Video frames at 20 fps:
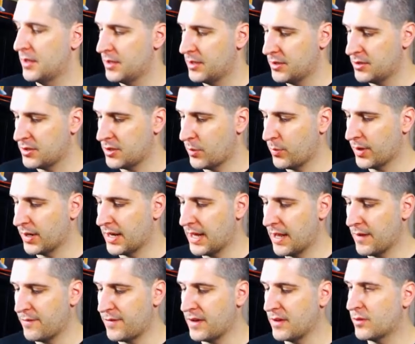So we're going to
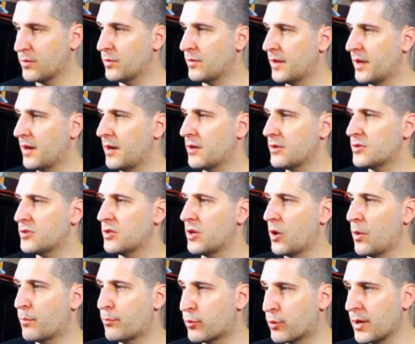F8 through there. So
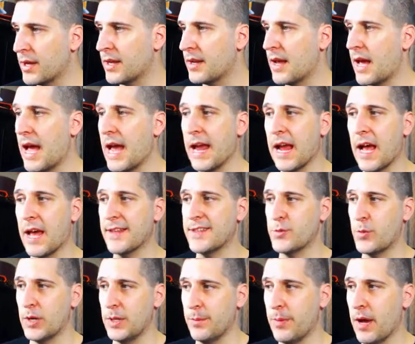print, I got
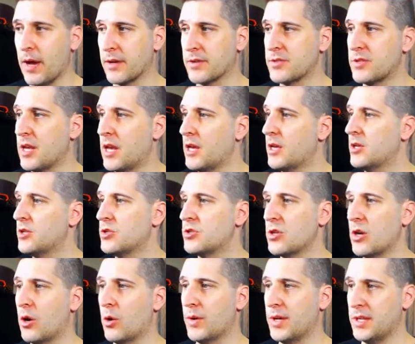$20.
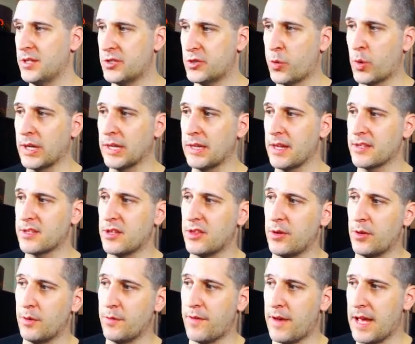So is 20 less than
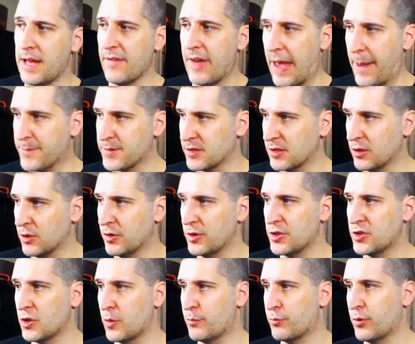35? Absolutely.
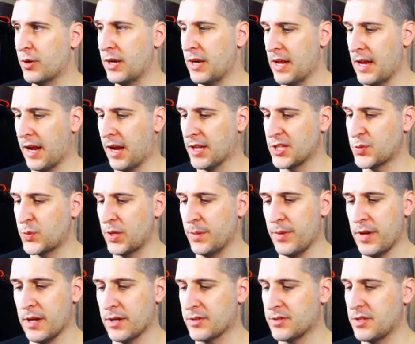So print, I got
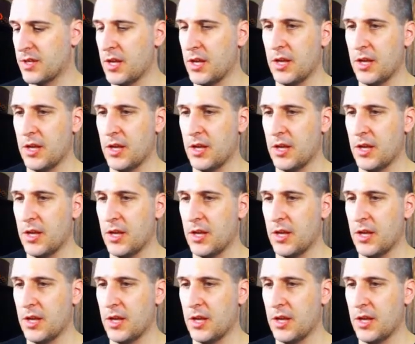$20.